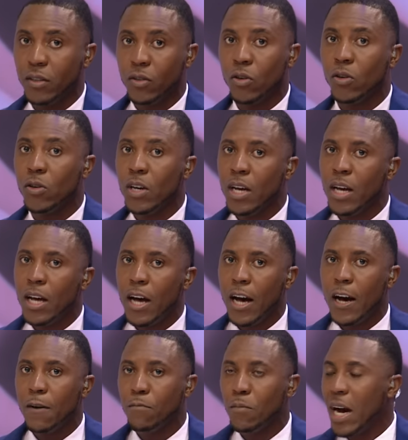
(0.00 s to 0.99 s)
So
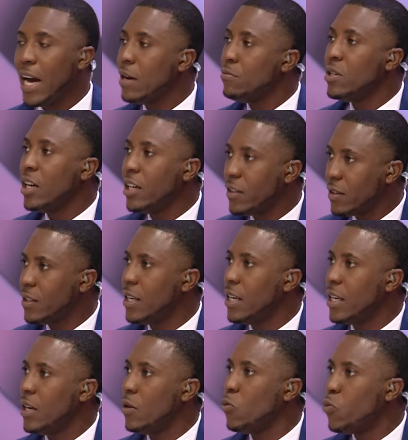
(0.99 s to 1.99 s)
um, I'm not
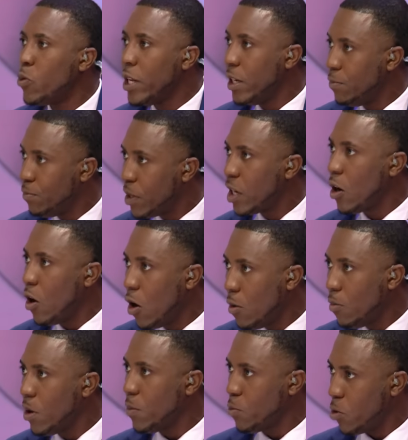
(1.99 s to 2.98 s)
saying it will
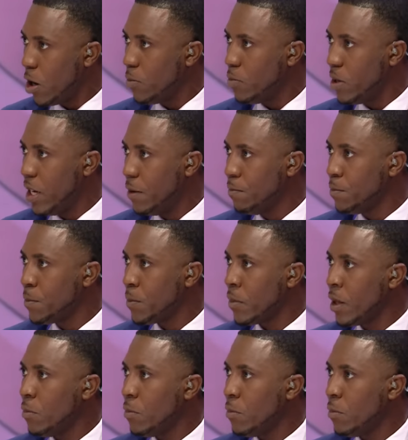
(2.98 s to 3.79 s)
become a problem,